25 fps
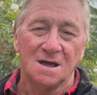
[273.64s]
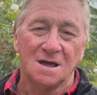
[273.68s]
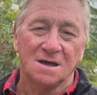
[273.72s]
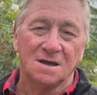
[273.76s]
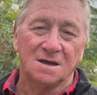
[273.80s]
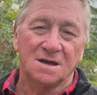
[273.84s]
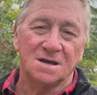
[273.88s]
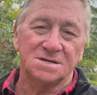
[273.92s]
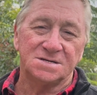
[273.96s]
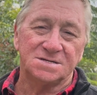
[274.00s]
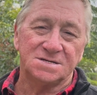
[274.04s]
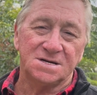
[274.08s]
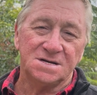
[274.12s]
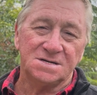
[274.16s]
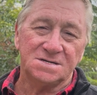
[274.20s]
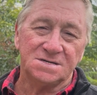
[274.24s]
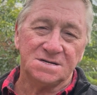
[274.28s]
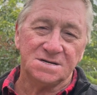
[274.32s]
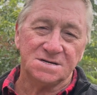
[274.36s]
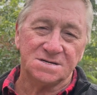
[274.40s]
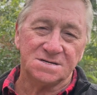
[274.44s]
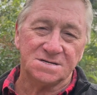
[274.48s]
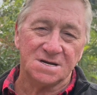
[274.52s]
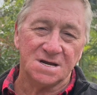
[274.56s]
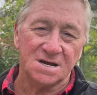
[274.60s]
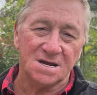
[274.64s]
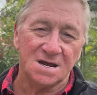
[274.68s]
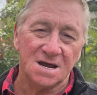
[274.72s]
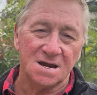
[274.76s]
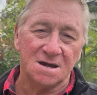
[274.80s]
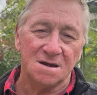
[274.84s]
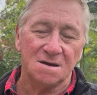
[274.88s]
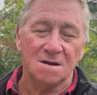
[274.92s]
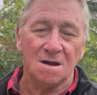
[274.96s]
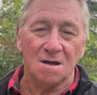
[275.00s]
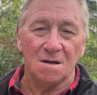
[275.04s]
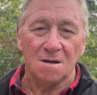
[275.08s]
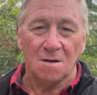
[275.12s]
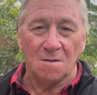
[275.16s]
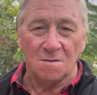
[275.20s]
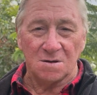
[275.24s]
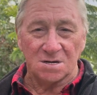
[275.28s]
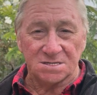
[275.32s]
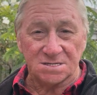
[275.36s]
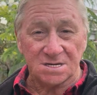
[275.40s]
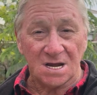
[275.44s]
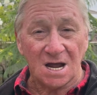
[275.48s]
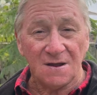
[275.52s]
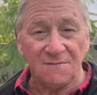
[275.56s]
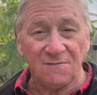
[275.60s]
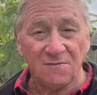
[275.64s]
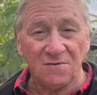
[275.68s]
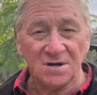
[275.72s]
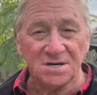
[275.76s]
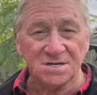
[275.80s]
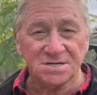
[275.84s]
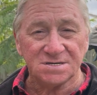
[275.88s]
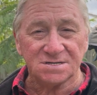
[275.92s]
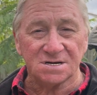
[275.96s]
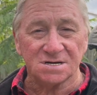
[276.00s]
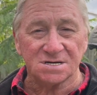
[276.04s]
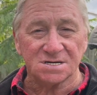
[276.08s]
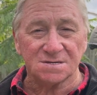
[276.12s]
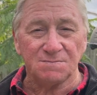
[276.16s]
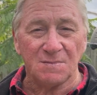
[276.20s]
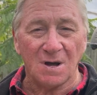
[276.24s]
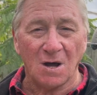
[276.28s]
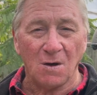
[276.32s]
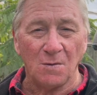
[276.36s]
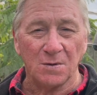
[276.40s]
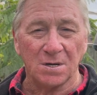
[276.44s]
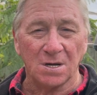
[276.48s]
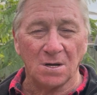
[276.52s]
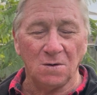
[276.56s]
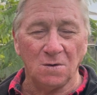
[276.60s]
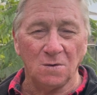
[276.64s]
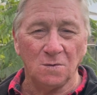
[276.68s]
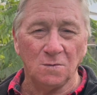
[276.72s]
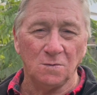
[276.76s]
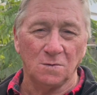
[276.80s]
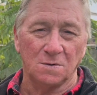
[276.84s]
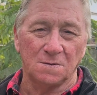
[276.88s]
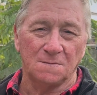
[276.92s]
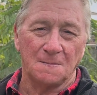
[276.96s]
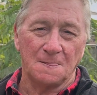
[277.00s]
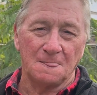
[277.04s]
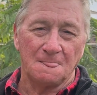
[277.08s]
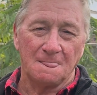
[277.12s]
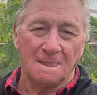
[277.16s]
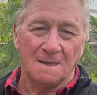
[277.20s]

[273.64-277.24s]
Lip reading: Consistency in, say for instance, mowing a lawn.